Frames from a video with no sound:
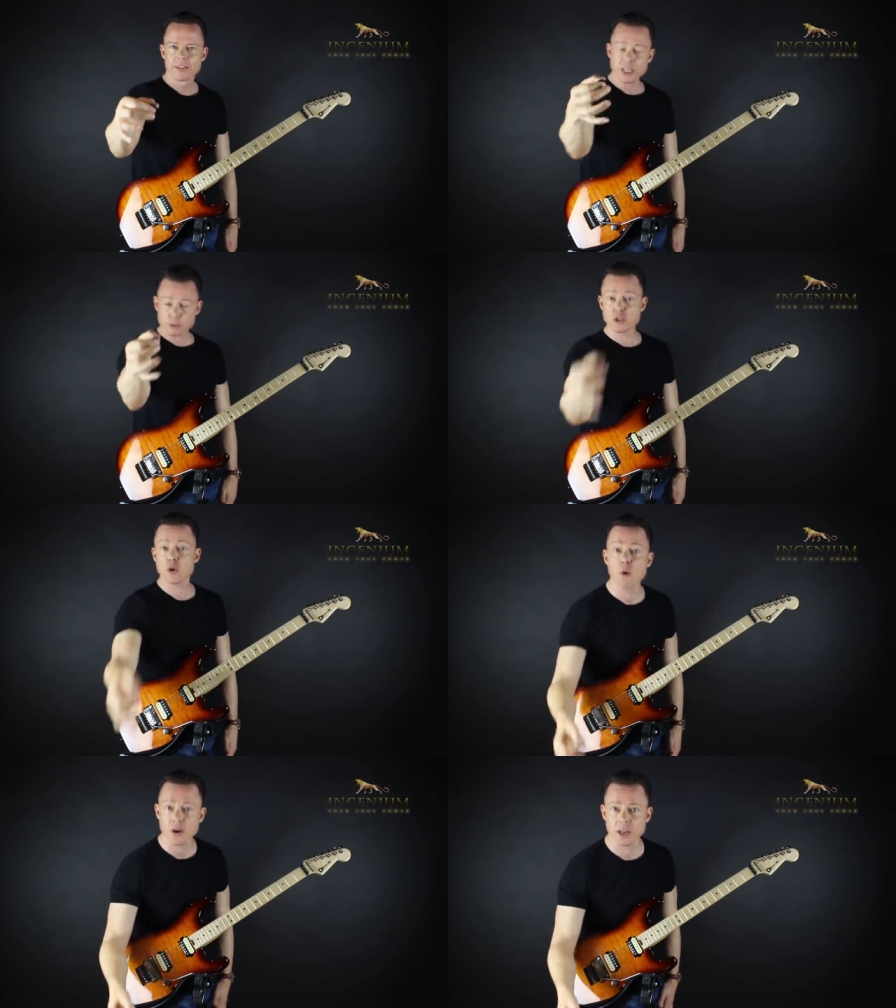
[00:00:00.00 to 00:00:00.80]
That's what
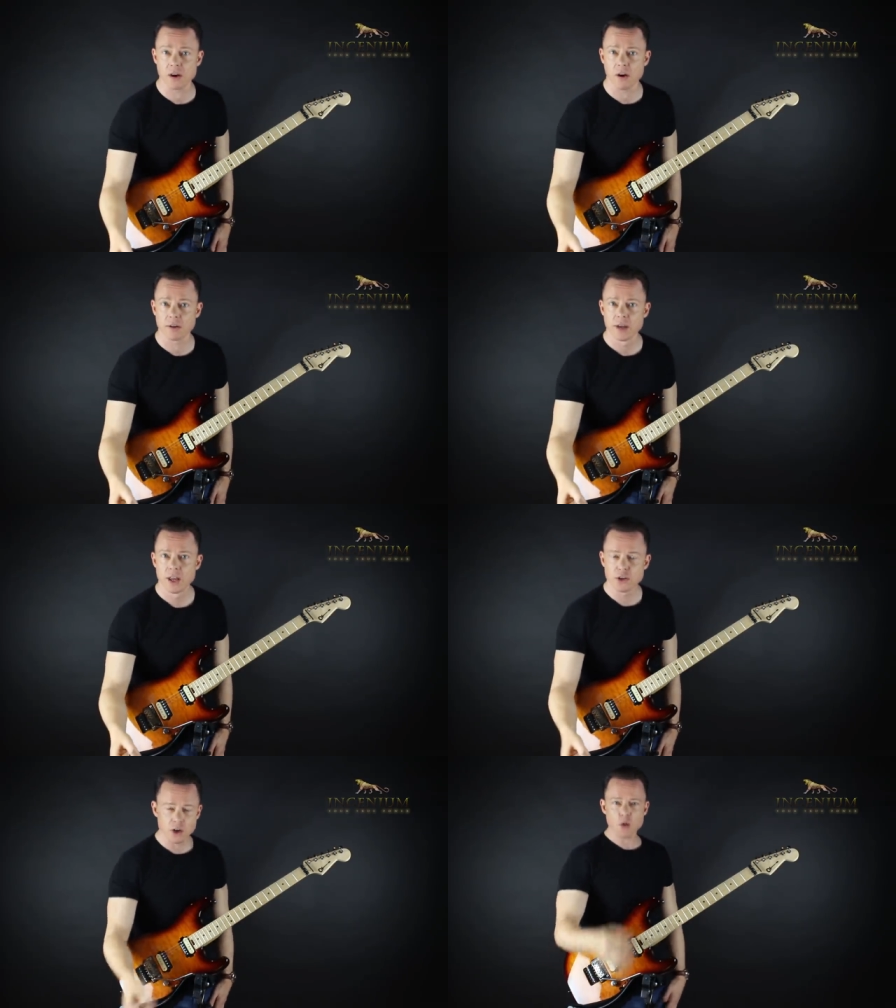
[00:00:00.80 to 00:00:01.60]
you're working on.
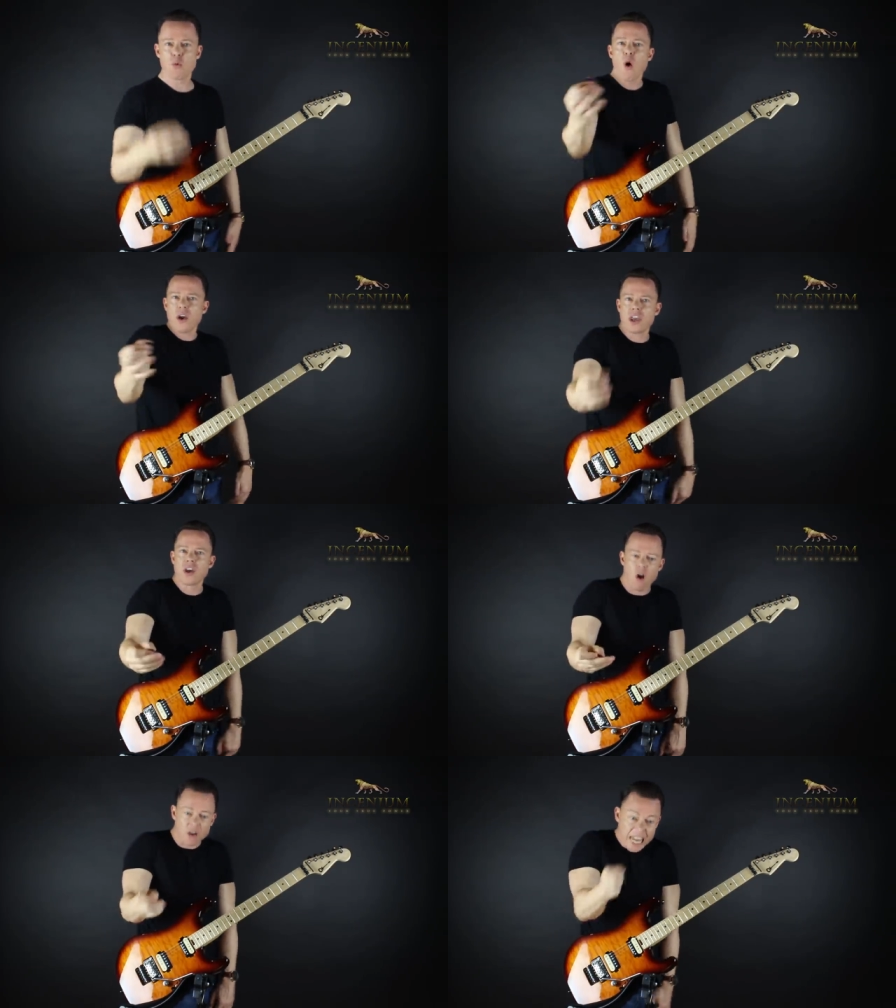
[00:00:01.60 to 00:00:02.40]
You're not
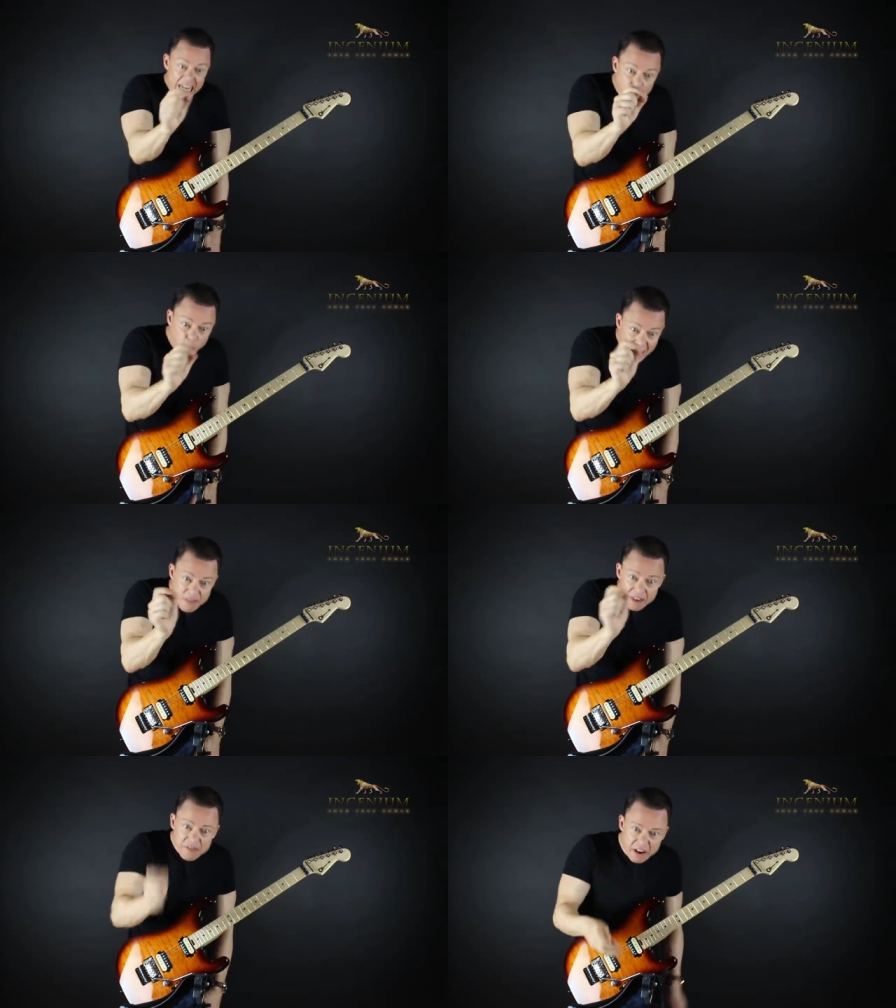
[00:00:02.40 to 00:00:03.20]
working on
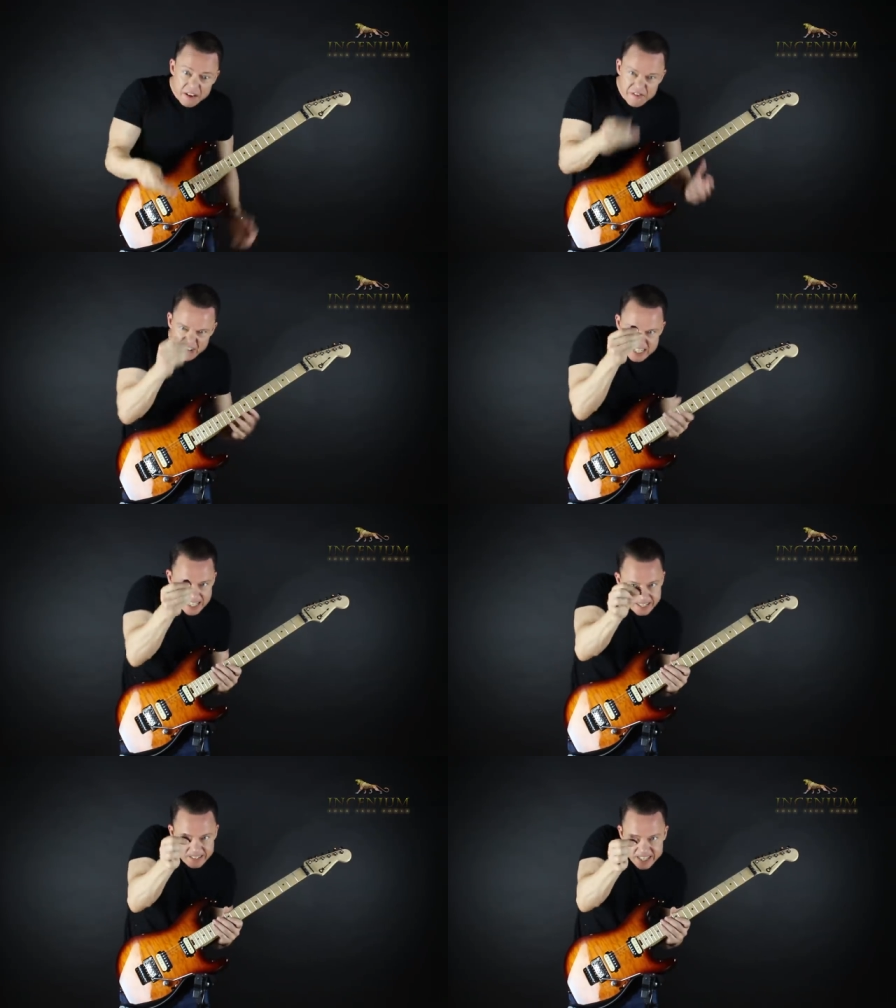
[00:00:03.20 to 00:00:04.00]
engraving very
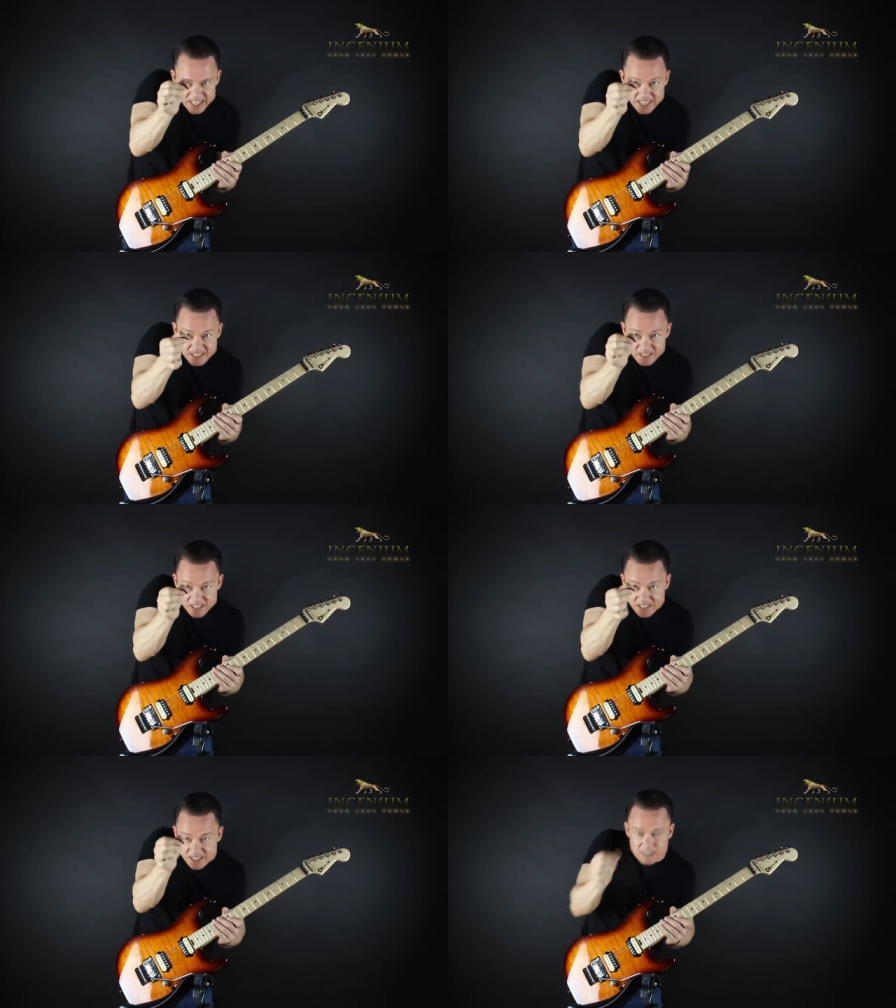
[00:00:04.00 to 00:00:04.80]
fast, like,
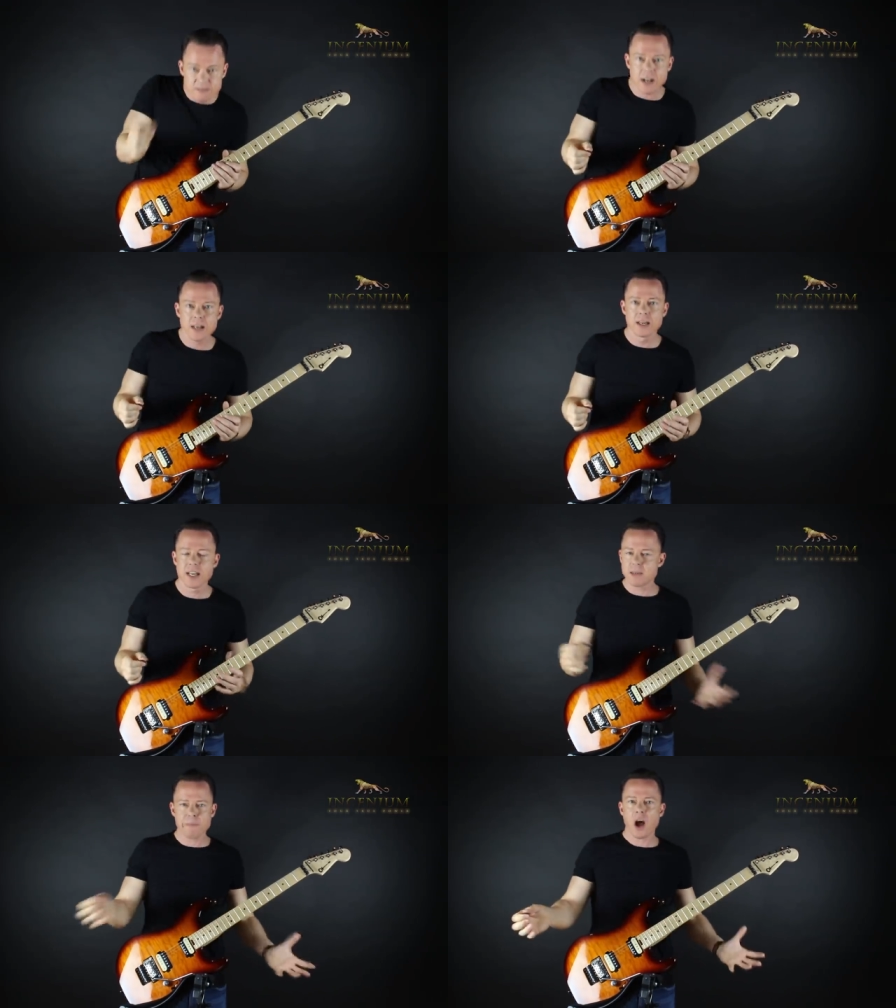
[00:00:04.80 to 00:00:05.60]
right?
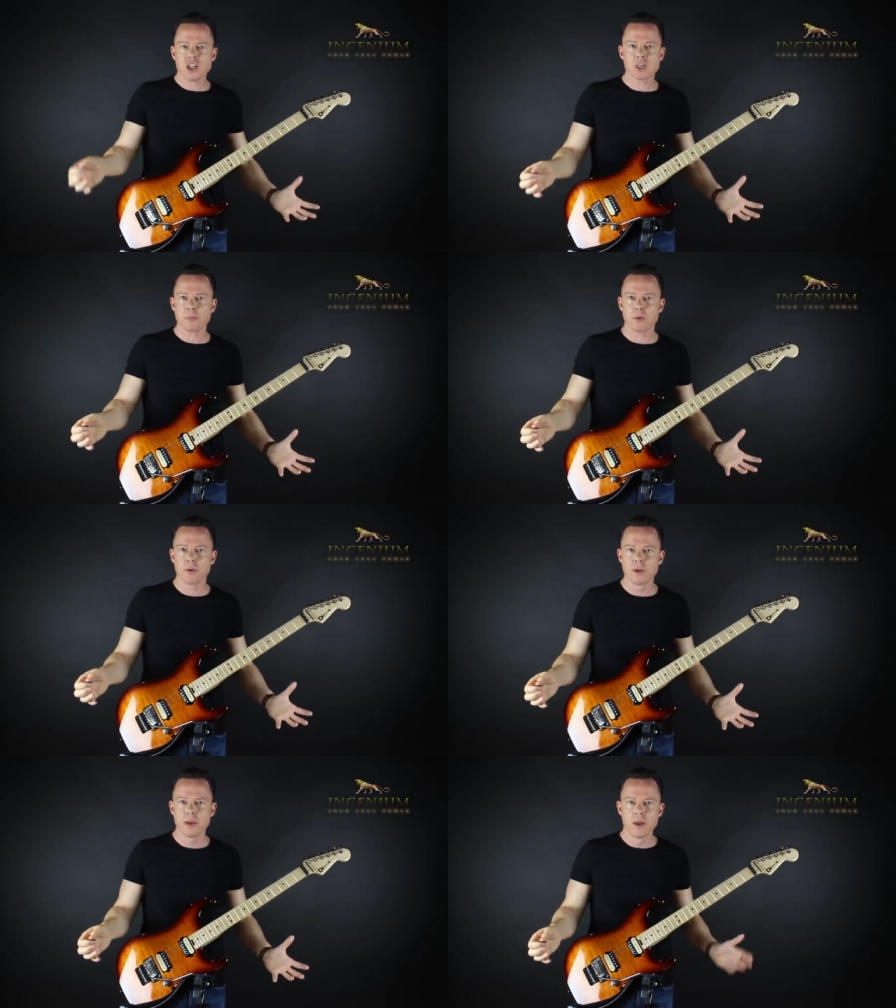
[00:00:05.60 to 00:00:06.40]
It's impossible.